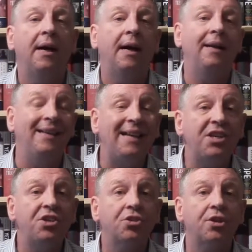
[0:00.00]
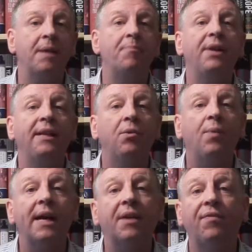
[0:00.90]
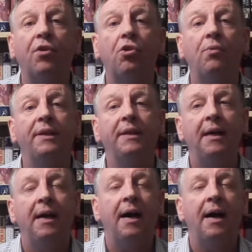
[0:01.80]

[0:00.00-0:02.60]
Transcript: at least try and bring the work forward.